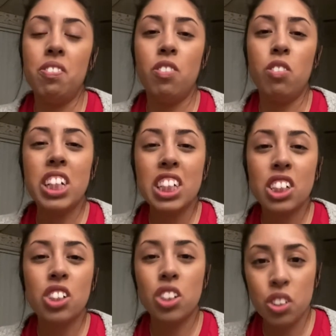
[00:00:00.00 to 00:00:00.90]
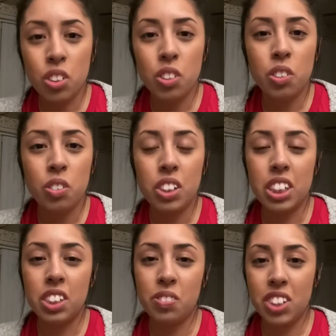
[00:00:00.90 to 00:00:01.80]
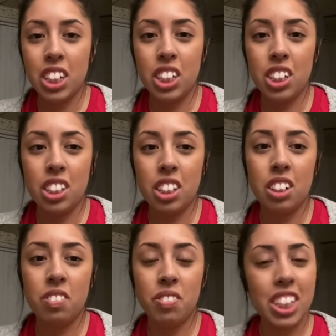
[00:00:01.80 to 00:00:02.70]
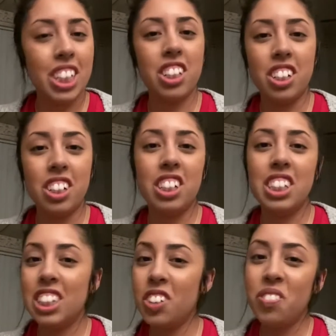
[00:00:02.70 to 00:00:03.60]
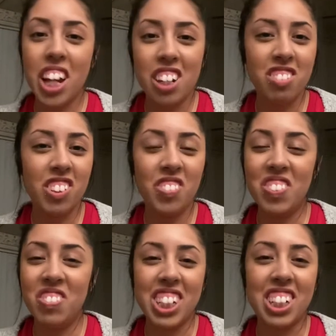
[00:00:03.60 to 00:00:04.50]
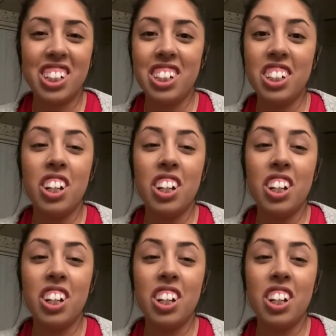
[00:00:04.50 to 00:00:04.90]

Week 2 was pretty good, still painful, but pretty good.